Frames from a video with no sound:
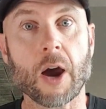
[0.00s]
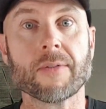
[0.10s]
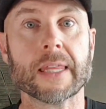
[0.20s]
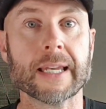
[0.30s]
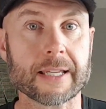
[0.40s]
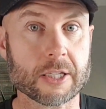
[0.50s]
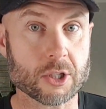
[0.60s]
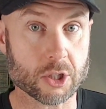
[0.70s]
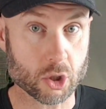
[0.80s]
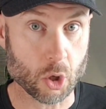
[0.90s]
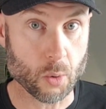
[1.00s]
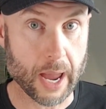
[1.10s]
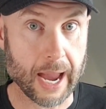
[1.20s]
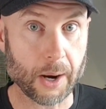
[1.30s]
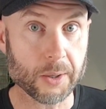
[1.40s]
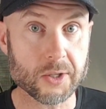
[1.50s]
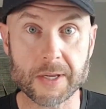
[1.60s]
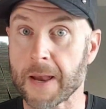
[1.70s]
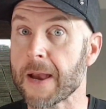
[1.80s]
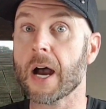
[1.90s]
over the next 2 hours,
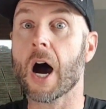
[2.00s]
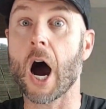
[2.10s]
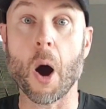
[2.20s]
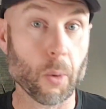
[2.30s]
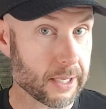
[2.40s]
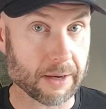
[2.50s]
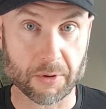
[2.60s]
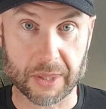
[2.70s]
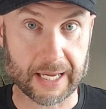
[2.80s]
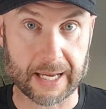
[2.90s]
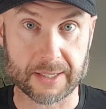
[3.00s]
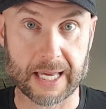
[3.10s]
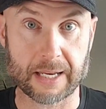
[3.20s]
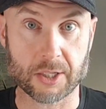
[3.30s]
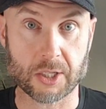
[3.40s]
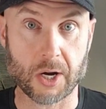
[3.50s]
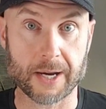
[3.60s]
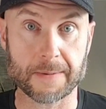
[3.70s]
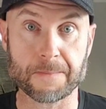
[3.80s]
I want everything else out of sight.